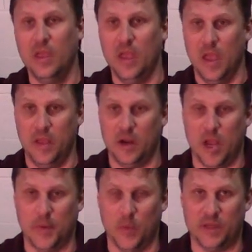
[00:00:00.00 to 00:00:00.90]
and then a
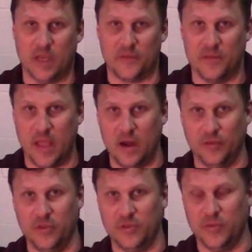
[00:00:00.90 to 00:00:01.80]
couple of weeks after that
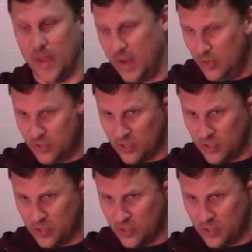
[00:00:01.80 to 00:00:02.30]
I'll do the tomatoes,